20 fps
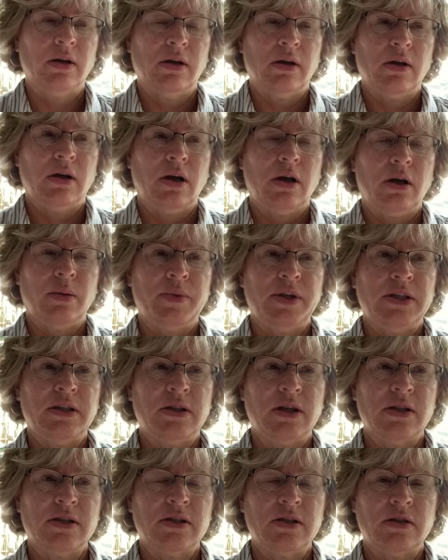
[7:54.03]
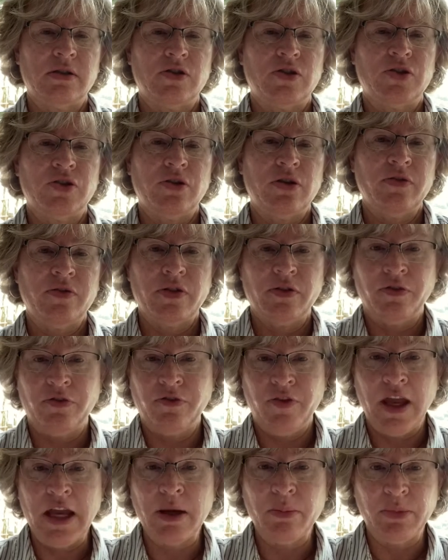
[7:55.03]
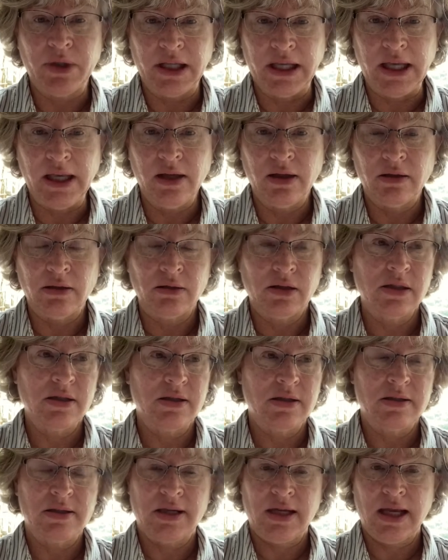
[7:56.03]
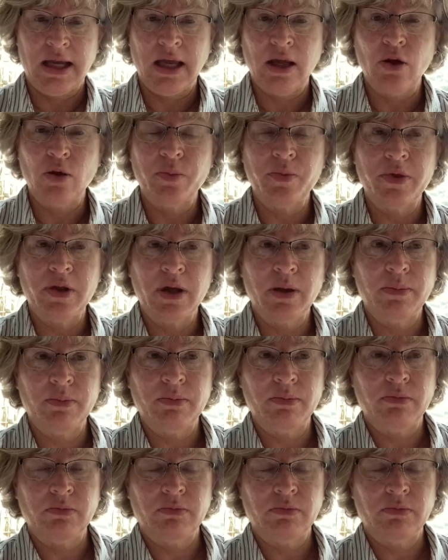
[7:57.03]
It doesn't serve the family. It doesn't help them